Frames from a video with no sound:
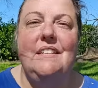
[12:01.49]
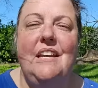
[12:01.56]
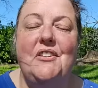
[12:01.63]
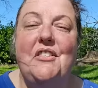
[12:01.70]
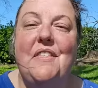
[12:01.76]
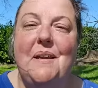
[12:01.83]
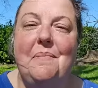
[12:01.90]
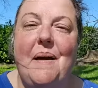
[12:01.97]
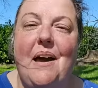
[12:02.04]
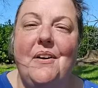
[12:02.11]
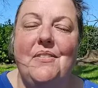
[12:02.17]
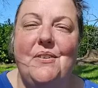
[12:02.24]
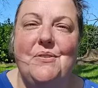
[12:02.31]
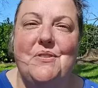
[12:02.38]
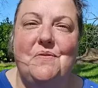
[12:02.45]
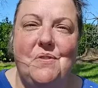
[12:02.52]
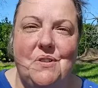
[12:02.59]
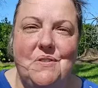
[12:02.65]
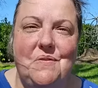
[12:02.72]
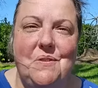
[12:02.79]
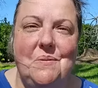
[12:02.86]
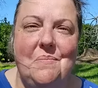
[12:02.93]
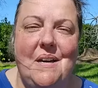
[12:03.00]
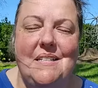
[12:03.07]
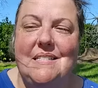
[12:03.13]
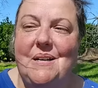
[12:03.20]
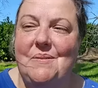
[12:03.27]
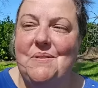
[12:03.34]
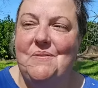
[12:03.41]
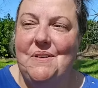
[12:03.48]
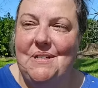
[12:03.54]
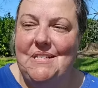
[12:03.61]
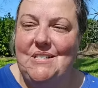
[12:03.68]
Another thing about those first few months that was very